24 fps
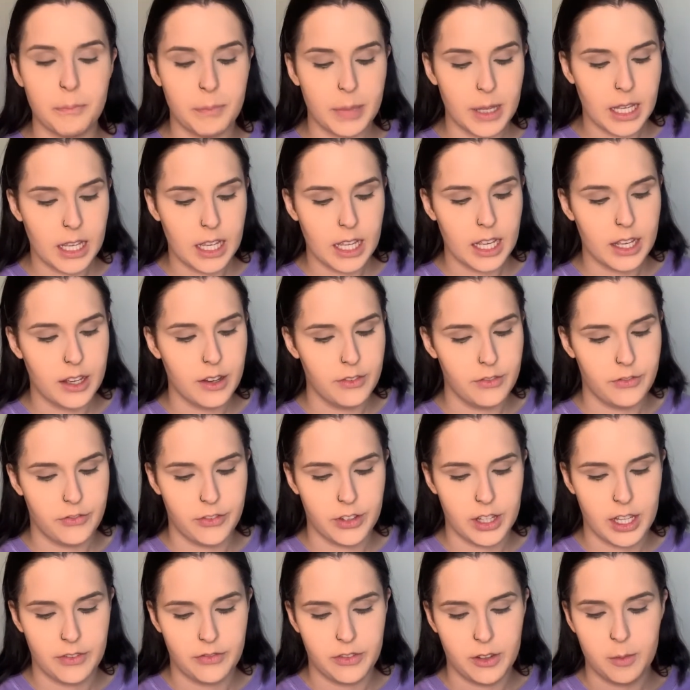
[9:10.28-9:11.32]
big
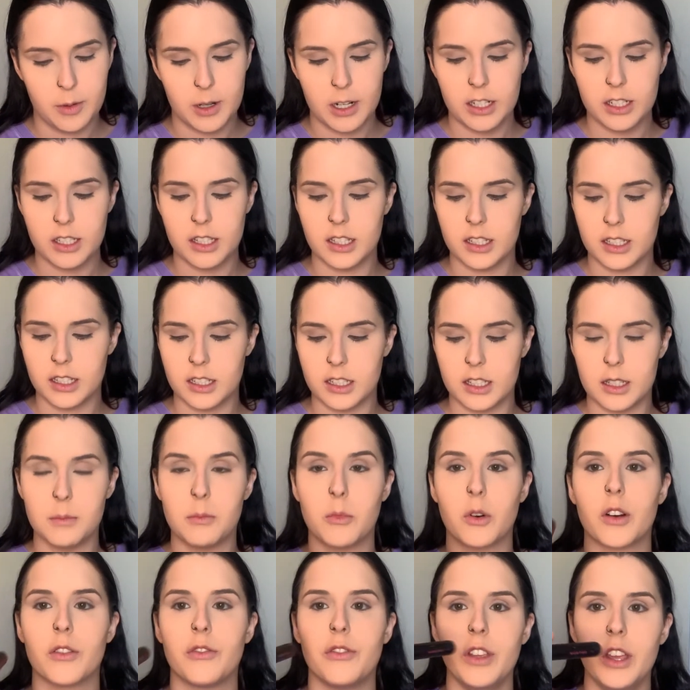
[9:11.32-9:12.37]
fluffy brush. This is the
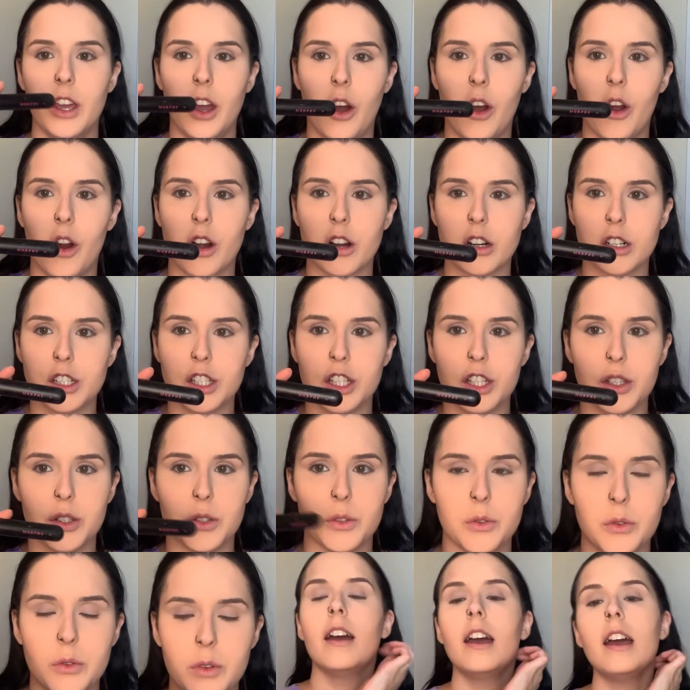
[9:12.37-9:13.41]
Morphe
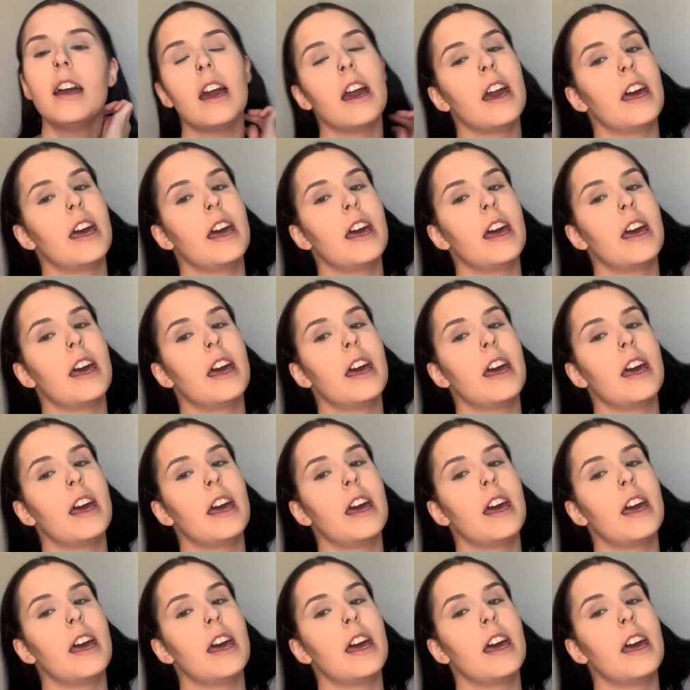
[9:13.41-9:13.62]
R2,